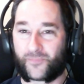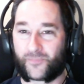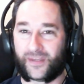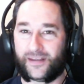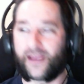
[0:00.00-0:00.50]

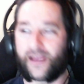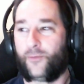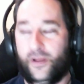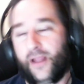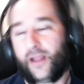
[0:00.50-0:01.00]
Yeah,
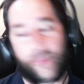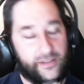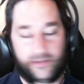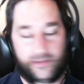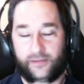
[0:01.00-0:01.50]
well, I
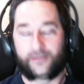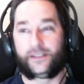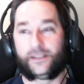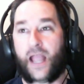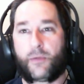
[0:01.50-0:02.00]
mean,
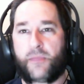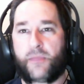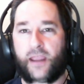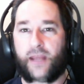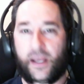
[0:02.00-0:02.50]
I'm a
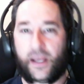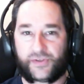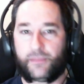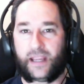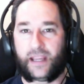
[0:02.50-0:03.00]
man, and as a
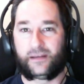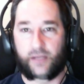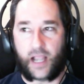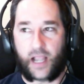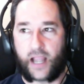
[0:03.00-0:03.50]
man,
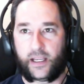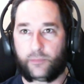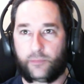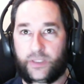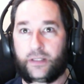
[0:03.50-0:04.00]
I
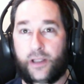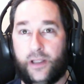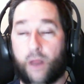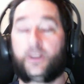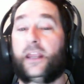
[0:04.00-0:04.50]
am legally
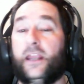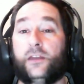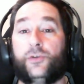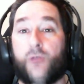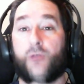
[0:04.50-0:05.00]
obligated
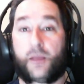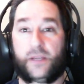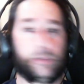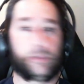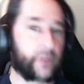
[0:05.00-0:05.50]
to not be
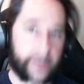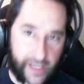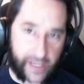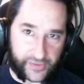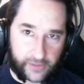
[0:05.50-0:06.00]
able to
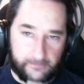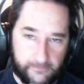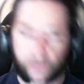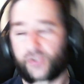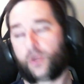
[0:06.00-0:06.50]
multitask.
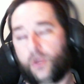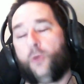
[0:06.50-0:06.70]
So...